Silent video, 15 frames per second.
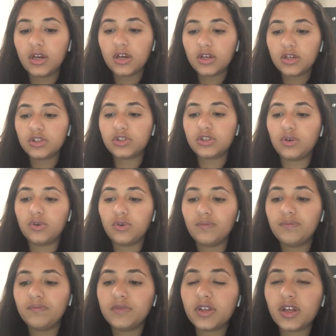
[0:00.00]
So
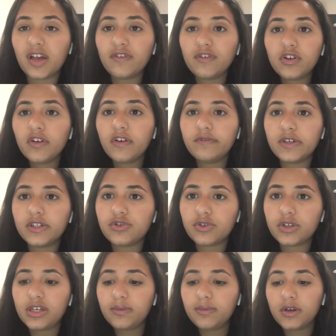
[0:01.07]
the governor of
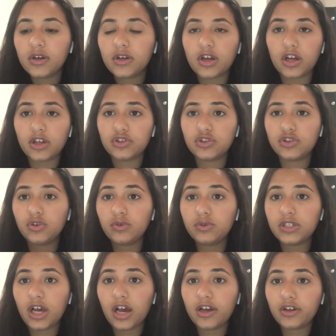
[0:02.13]
Atrib got so
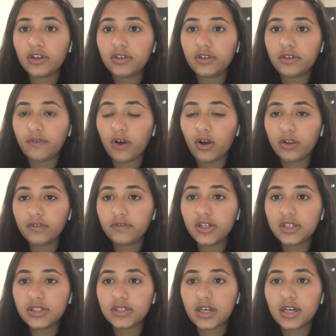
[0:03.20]
tired of all of
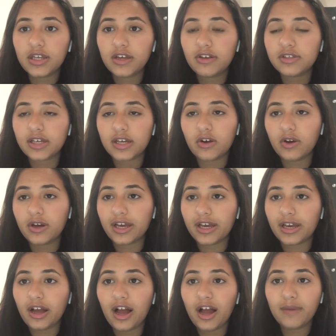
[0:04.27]
this, and he was like, okay,
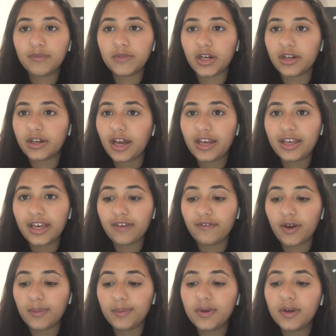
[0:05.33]
I'm done, I gave up.